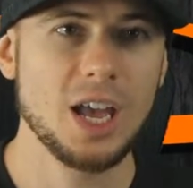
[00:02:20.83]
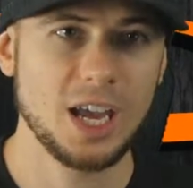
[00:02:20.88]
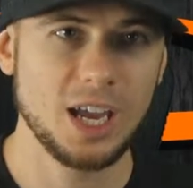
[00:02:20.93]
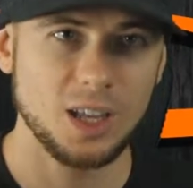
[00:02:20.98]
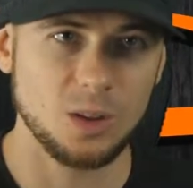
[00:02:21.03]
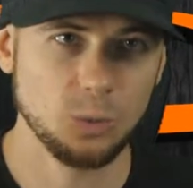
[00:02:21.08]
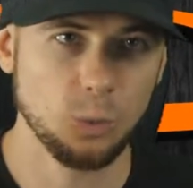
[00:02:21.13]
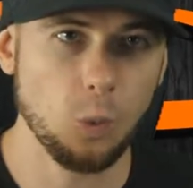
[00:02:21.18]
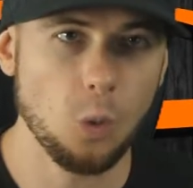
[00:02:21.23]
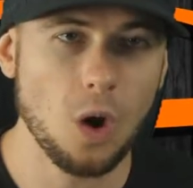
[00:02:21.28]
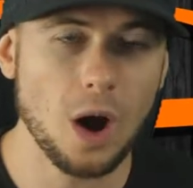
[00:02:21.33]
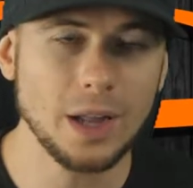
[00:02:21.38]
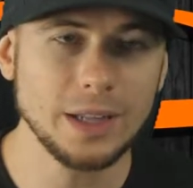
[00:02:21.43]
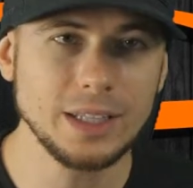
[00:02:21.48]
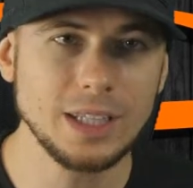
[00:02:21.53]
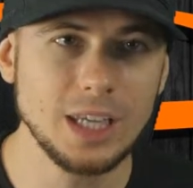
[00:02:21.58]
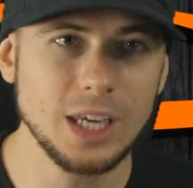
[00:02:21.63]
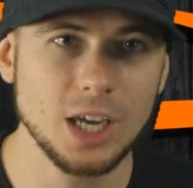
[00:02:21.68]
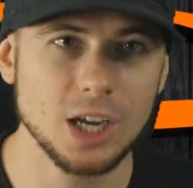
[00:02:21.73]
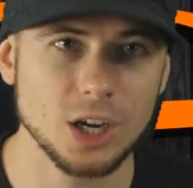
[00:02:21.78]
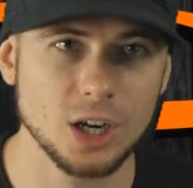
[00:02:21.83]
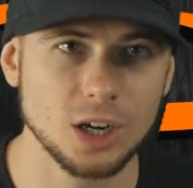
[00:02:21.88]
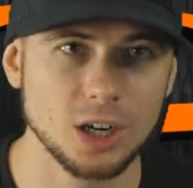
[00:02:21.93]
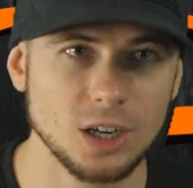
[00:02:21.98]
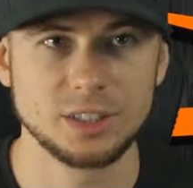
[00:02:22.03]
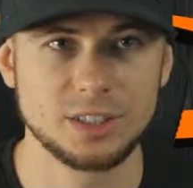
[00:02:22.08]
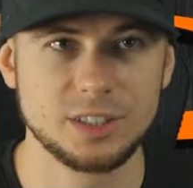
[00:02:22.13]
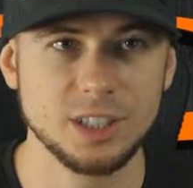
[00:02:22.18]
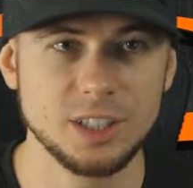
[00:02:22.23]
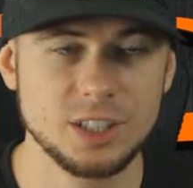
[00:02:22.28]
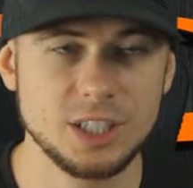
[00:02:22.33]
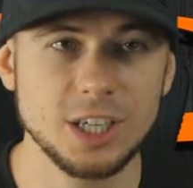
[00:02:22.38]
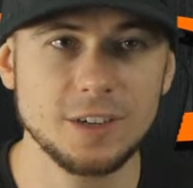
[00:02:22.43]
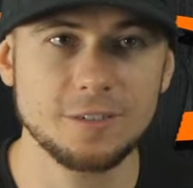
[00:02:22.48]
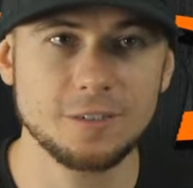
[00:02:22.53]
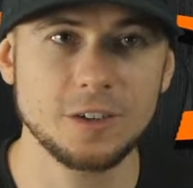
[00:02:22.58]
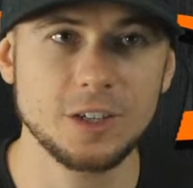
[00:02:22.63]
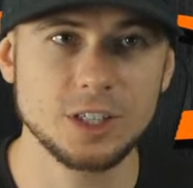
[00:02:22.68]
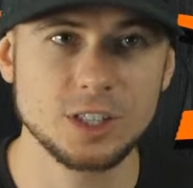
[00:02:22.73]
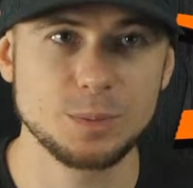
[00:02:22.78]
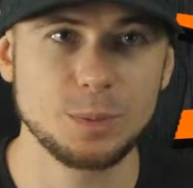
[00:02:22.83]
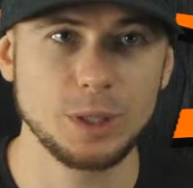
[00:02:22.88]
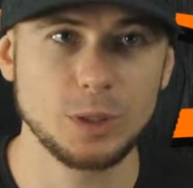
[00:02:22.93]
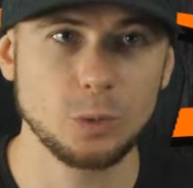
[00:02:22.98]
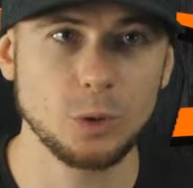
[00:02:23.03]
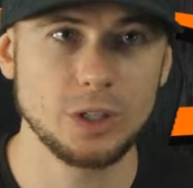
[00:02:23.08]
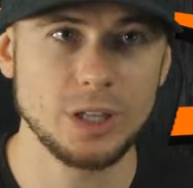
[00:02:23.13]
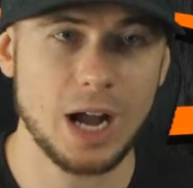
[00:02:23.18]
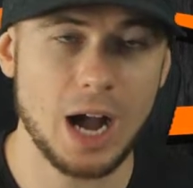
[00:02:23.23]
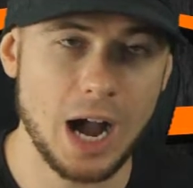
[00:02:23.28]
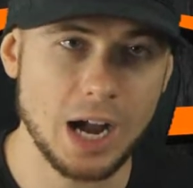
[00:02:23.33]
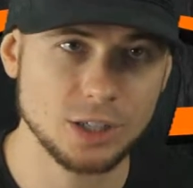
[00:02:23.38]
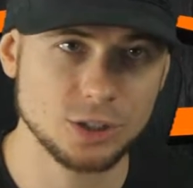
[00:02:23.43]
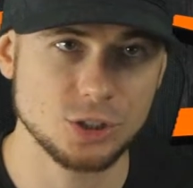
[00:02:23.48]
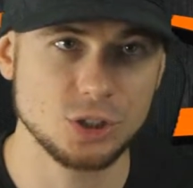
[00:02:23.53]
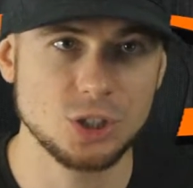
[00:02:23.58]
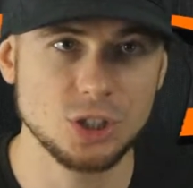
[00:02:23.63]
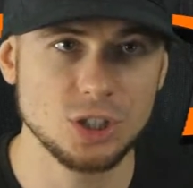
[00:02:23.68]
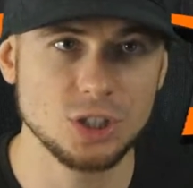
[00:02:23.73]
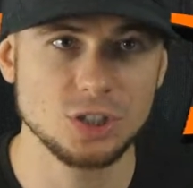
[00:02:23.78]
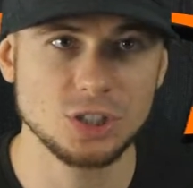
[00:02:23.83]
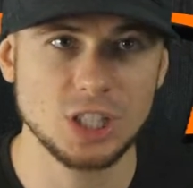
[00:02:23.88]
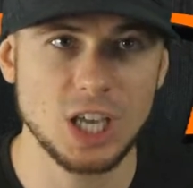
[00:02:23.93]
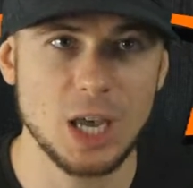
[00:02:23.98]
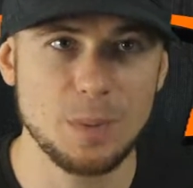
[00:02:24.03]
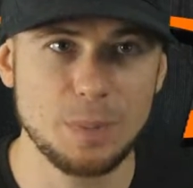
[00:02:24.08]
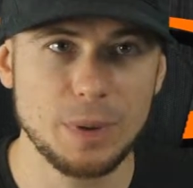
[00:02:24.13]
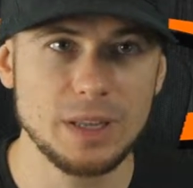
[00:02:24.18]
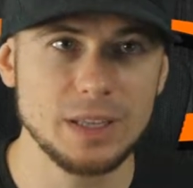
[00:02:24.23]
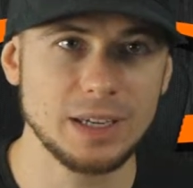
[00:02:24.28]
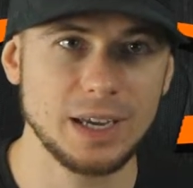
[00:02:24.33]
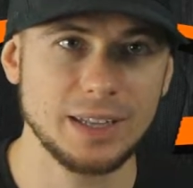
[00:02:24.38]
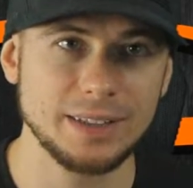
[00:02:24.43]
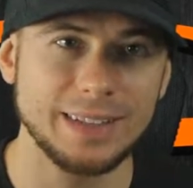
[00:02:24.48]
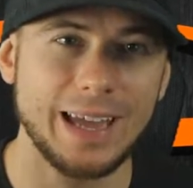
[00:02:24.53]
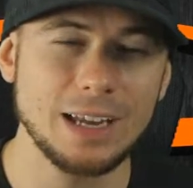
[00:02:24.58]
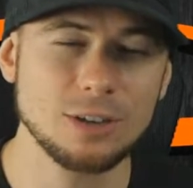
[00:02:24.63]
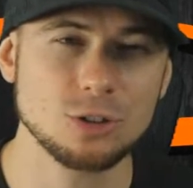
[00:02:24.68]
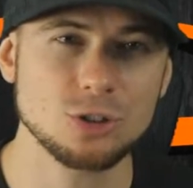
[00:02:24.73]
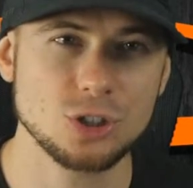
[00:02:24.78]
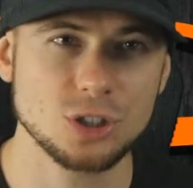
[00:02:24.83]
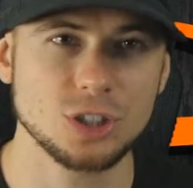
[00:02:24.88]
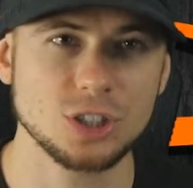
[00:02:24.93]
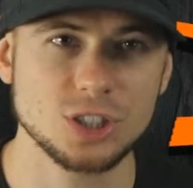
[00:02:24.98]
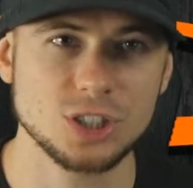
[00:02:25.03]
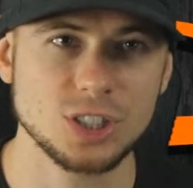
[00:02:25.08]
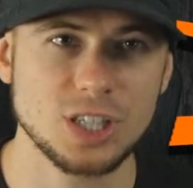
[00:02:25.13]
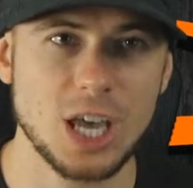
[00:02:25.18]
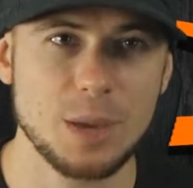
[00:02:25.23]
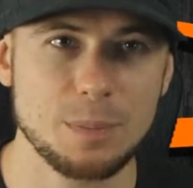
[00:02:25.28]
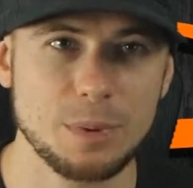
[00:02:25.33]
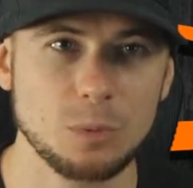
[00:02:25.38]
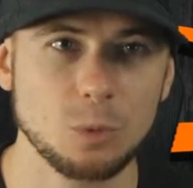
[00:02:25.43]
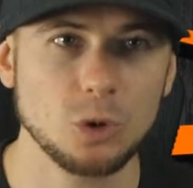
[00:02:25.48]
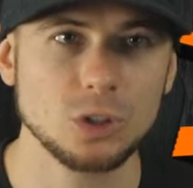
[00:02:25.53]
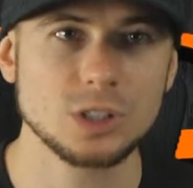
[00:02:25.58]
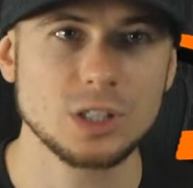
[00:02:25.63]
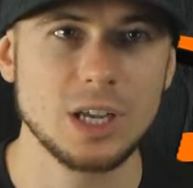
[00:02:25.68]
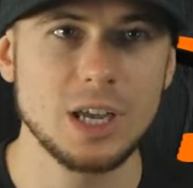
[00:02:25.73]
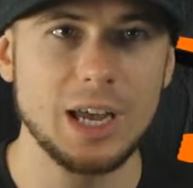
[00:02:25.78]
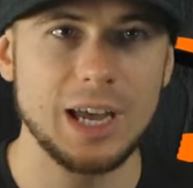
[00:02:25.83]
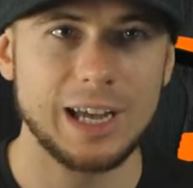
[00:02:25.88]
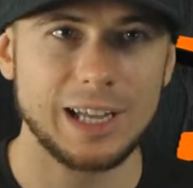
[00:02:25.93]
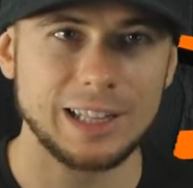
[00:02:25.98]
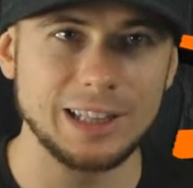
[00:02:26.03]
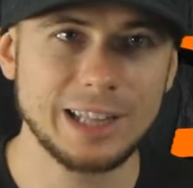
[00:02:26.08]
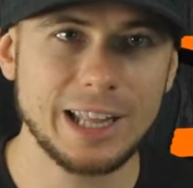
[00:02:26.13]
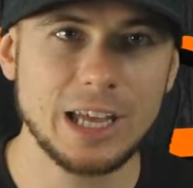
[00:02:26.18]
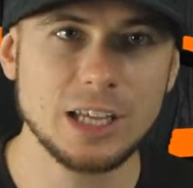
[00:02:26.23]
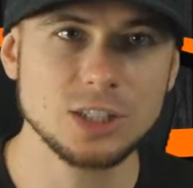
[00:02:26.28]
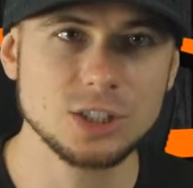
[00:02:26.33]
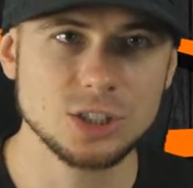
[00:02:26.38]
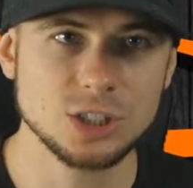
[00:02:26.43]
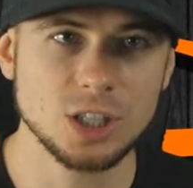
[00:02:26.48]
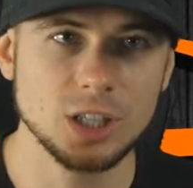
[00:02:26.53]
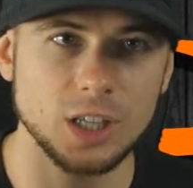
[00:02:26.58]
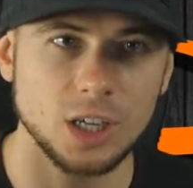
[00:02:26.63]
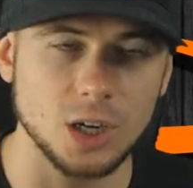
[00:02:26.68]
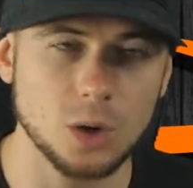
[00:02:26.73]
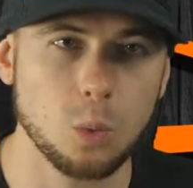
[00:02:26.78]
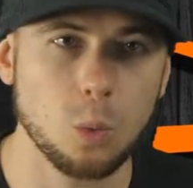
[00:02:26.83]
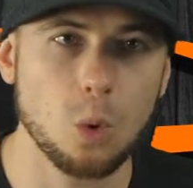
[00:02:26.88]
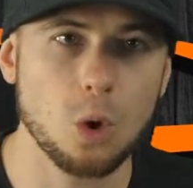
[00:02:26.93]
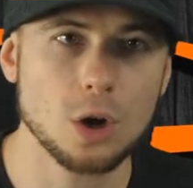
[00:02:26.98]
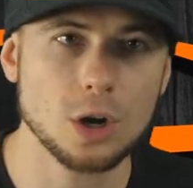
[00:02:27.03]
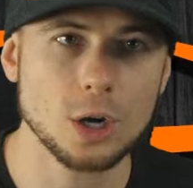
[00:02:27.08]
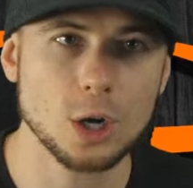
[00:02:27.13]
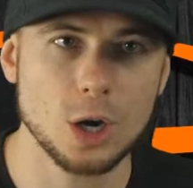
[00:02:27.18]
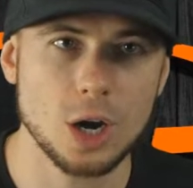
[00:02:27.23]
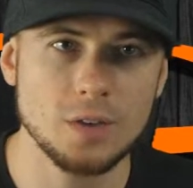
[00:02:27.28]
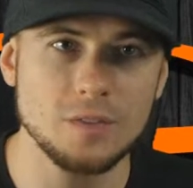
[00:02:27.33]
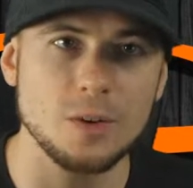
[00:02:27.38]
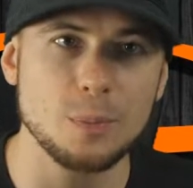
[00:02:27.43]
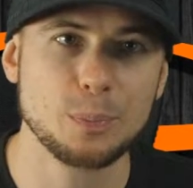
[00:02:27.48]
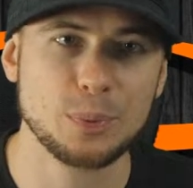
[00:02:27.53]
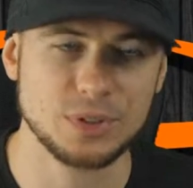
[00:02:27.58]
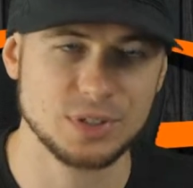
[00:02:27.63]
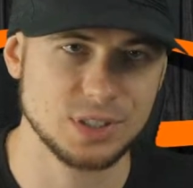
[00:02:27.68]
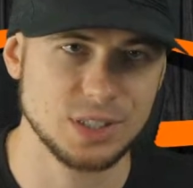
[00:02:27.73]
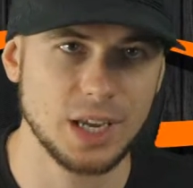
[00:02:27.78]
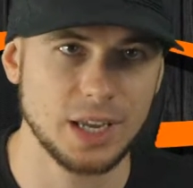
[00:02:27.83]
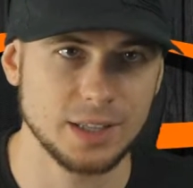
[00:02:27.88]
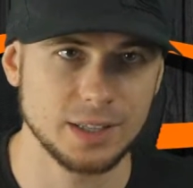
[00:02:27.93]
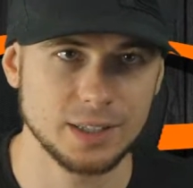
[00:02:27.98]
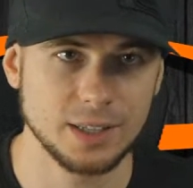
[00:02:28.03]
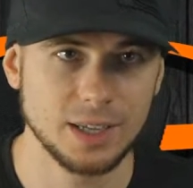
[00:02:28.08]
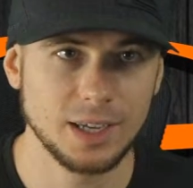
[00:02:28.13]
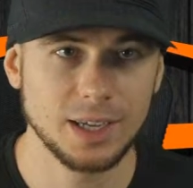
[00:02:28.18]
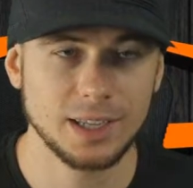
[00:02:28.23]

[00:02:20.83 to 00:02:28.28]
In one year, the difference between oxygen escaping and nitrogen escaping was less than a quarter of a percent.